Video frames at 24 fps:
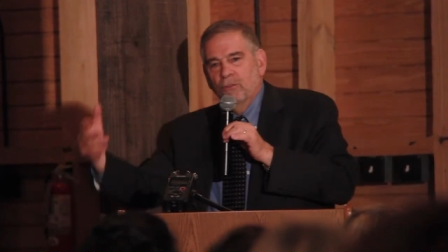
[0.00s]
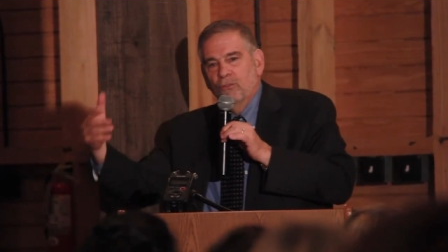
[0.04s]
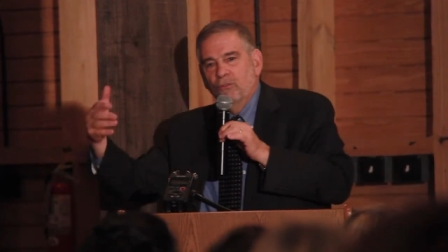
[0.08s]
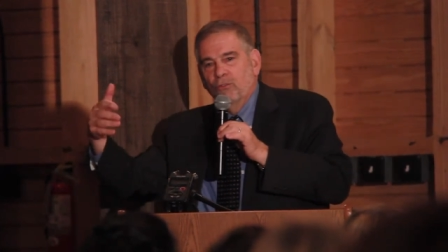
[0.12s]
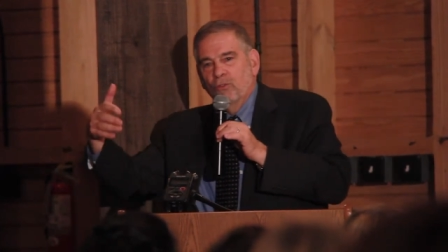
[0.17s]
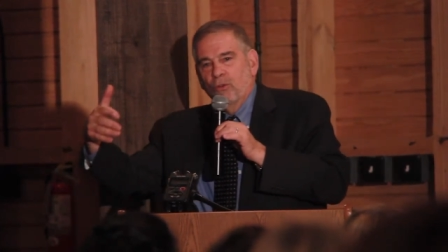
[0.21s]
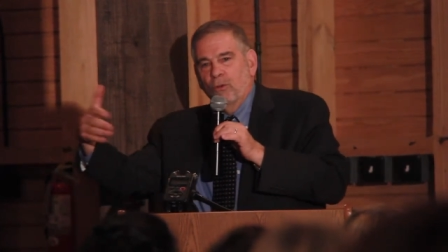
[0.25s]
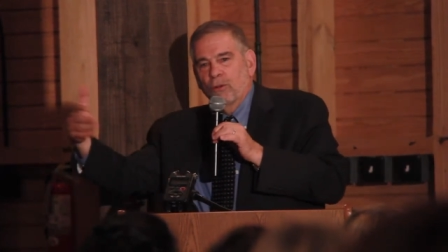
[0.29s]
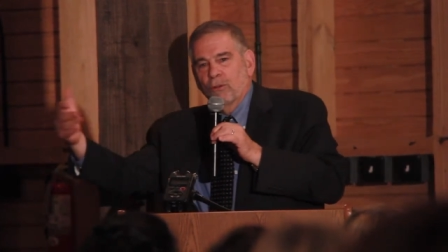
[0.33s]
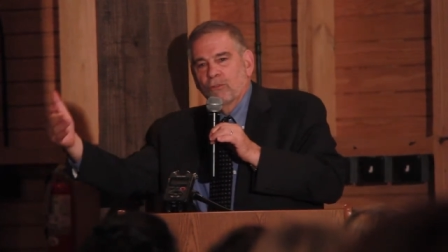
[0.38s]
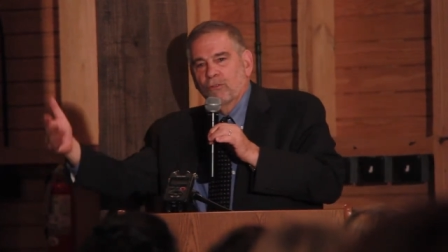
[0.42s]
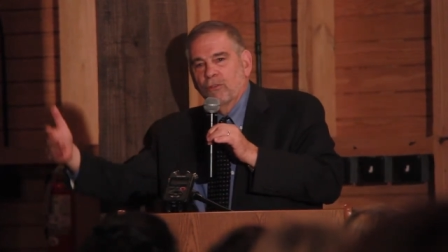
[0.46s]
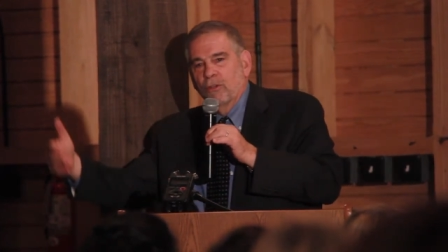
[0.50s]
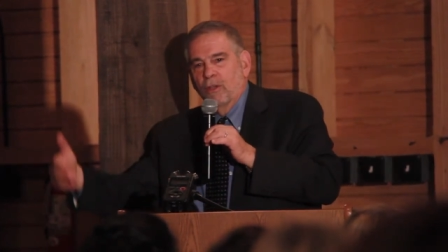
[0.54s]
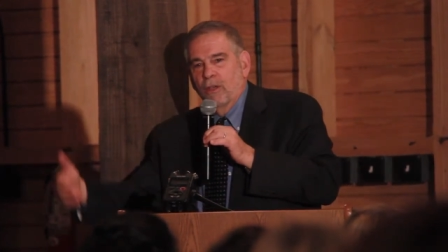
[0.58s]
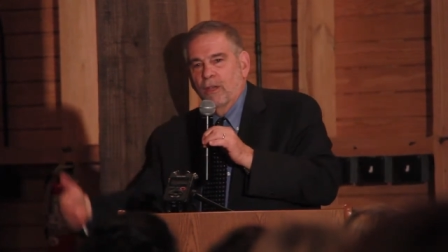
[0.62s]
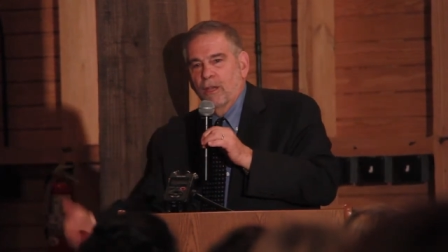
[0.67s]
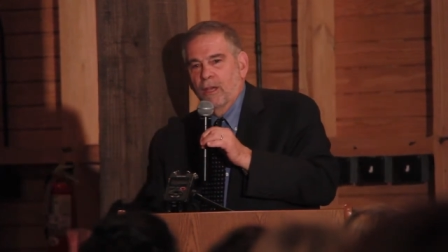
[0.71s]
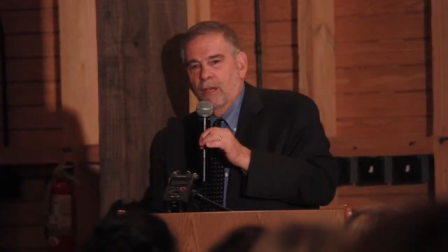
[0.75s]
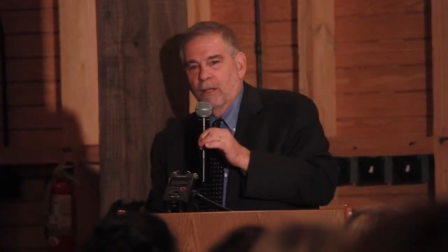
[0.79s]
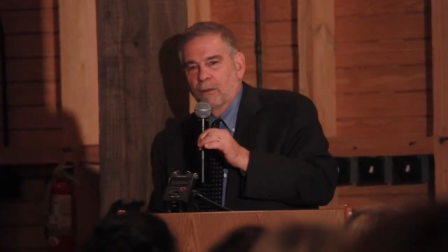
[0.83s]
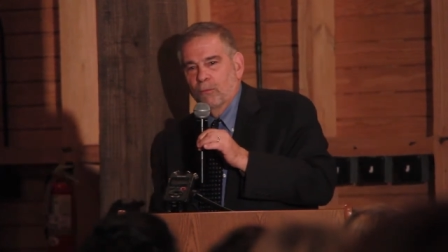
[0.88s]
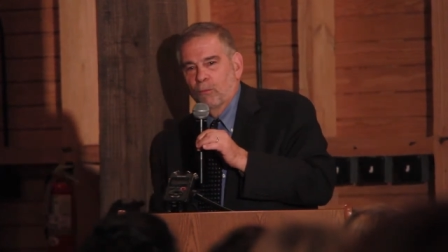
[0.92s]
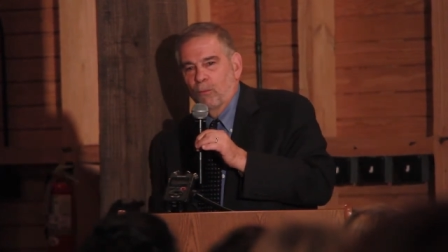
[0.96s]
in
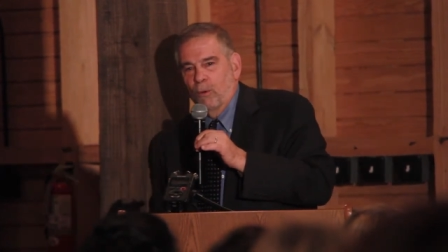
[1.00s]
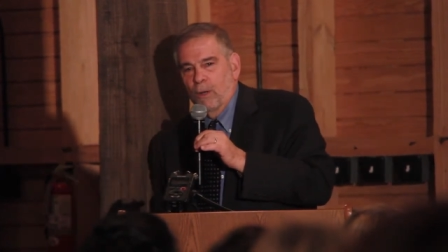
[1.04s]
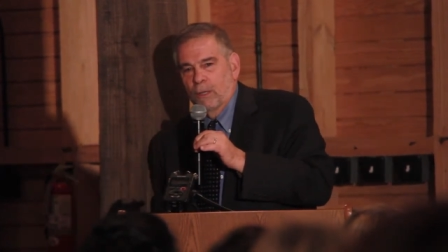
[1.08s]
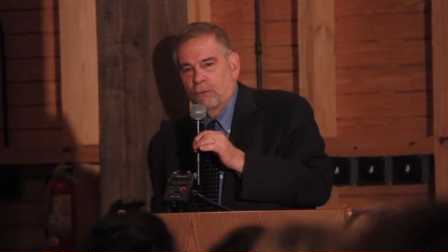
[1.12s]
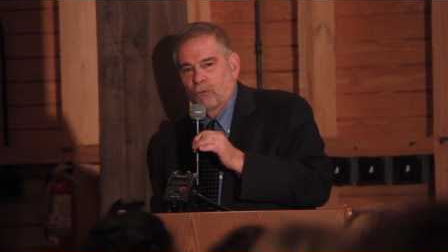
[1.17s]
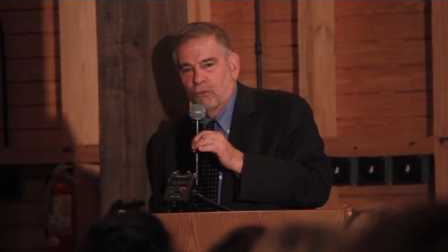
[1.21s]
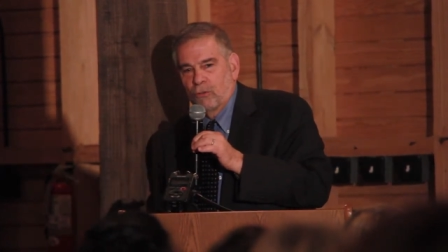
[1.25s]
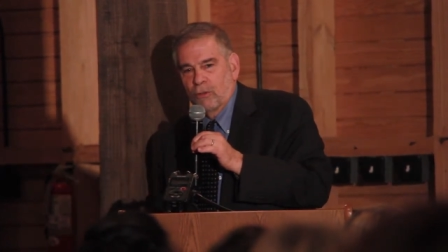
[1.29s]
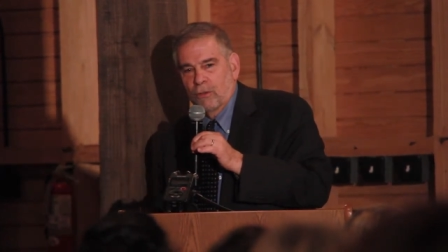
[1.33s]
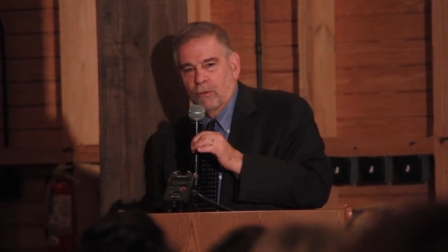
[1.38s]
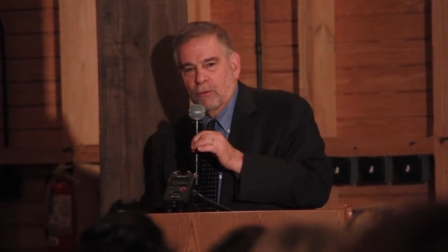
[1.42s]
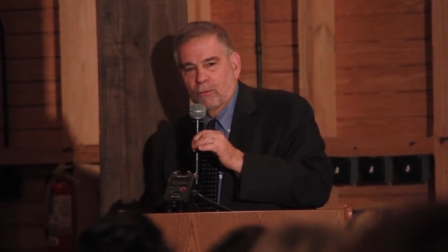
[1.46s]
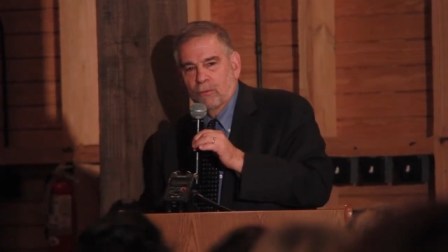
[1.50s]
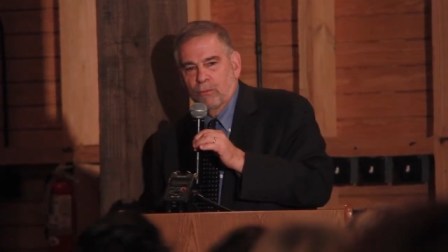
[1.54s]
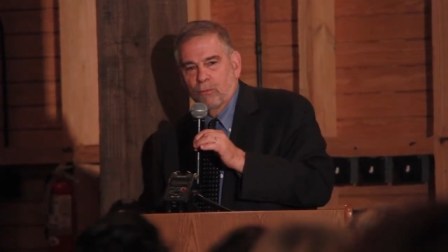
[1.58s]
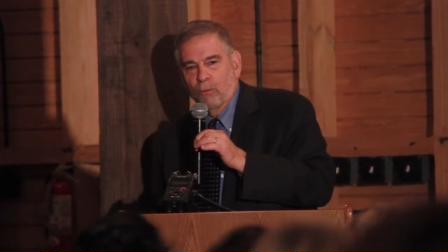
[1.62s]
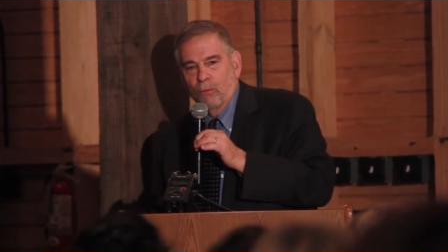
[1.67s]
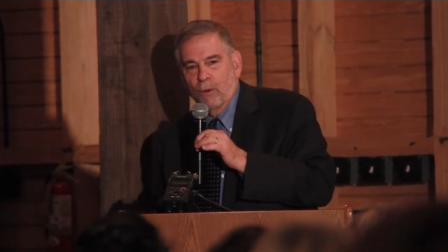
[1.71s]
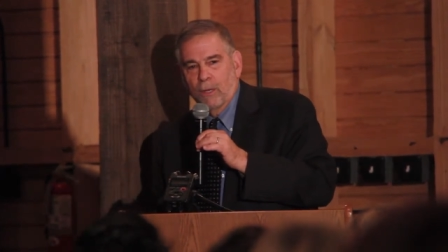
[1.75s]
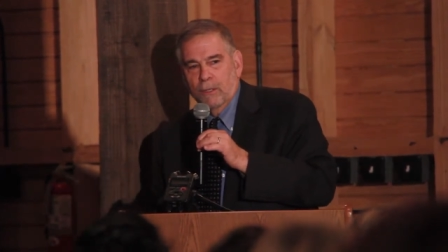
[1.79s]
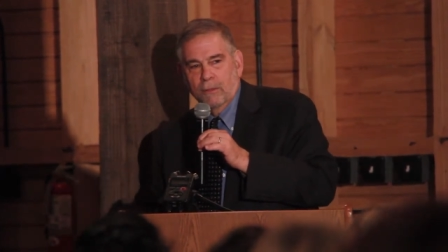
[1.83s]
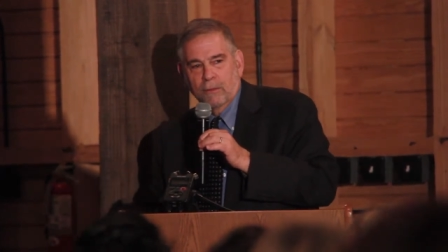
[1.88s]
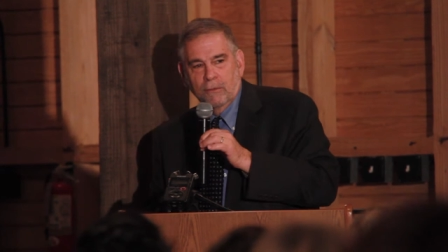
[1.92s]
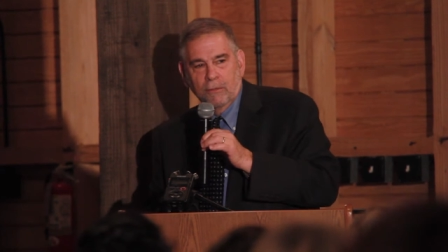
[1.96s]
Georgia and watch it
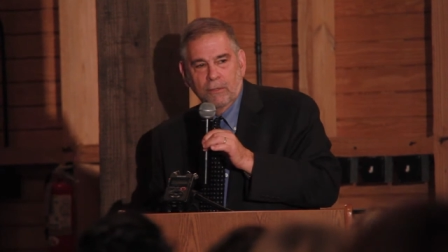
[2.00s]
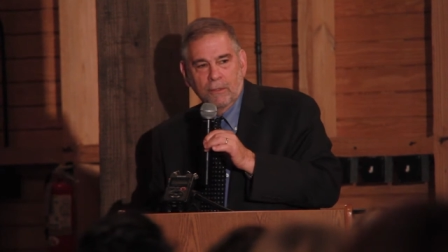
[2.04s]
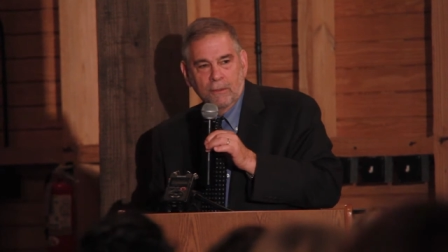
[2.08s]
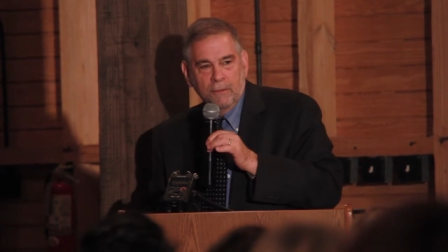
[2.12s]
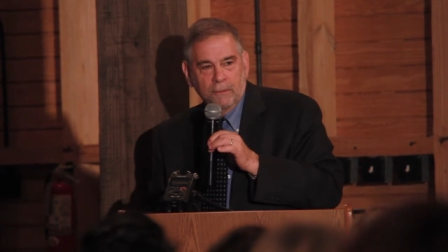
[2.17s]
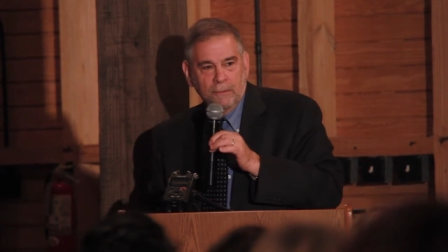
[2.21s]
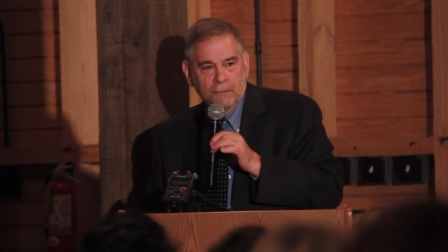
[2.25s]
what?